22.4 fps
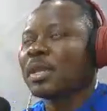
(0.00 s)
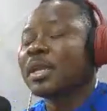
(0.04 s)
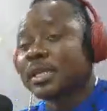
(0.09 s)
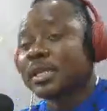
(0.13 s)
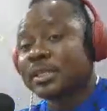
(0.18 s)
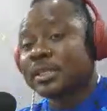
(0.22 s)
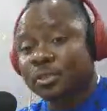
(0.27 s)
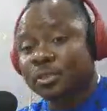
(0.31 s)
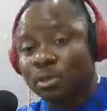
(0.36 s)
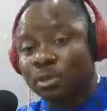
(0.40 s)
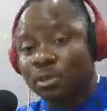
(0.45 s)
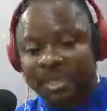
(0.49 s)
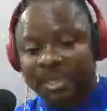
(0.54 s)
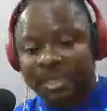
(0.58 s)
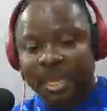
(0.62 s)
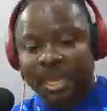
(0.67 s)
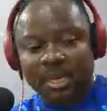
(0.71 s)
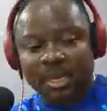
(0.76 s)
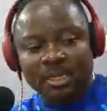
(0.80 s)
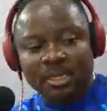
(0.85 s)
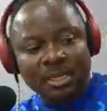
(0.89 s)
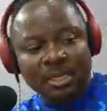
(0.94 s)

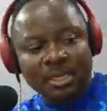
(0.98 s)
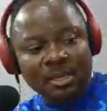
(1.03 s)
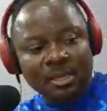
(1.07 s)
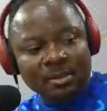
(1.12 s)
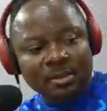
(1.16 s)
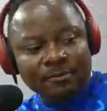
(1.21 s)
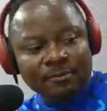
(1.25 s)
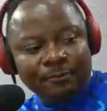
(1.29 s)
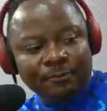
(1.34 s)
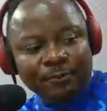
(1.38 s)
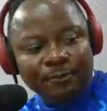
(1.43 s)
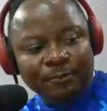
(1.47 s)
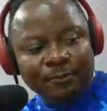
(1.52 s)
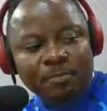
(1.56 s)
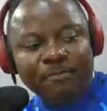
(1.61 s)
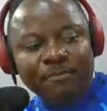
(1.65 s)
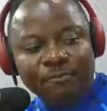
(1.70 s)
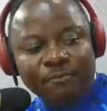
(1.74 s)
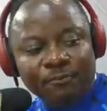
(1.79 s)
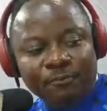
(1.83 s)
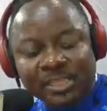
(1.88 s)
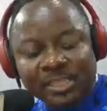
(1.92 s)
Historically,
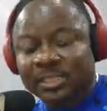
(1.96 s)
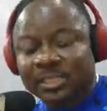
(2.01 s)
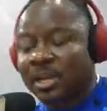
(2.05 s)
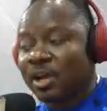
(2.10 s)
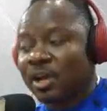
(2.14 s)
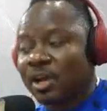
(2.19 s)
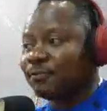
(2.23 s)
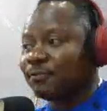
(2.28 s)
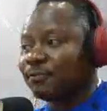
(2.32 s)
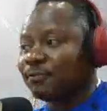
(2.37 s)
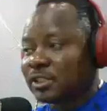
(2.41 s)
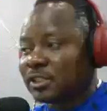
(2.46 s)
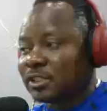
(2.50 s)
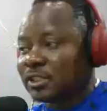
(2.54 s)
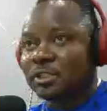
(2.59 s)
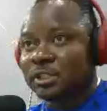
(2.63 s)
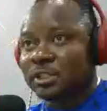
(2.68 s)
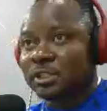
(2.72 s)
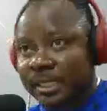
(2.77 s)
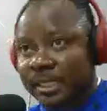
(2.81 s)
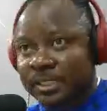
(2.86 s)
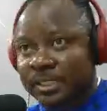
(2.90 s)
from Westerhoff
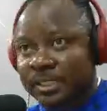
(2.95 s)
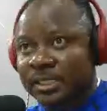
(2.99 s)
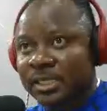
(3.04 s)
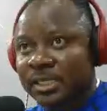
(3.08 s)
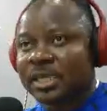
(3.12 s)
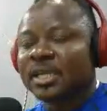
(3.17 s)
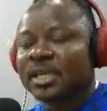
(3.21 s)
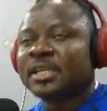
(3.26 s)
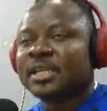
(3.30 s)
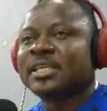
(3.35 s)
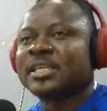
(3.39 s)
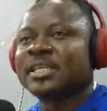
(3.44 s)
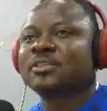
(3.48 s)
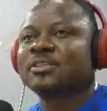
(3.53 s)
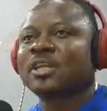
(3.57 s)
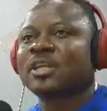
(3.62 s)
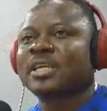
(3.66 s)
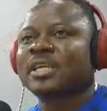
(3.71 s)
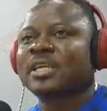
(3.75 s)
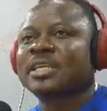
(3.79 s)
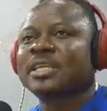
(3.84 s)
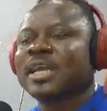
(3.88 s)
to date, there's
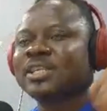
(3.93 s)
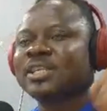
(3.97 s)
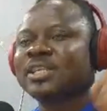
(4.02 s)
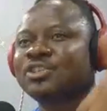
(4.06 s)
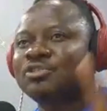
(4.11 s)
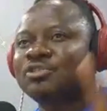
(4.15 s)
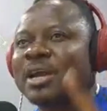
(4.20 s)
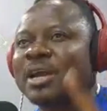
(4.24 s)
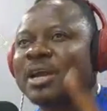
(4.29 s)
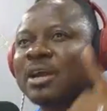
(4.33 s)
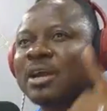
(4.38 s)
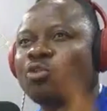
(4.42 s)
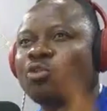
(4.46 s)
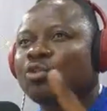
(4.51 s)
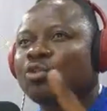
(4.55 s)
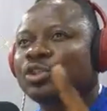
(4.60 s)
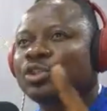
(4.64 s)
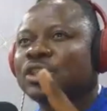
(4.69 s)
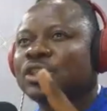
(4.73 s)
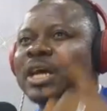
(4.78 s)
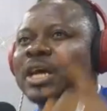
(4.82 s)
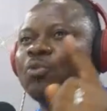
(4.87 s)
not a Nigerian
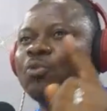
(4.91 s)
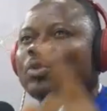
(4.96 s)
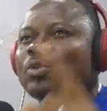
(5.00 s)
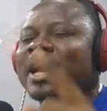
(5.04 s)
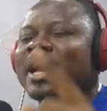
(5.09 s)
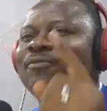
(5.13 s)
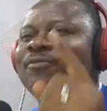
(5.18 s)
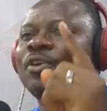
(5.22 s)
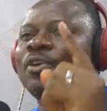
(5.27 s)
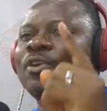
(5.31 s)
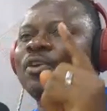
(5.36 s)
coach that we have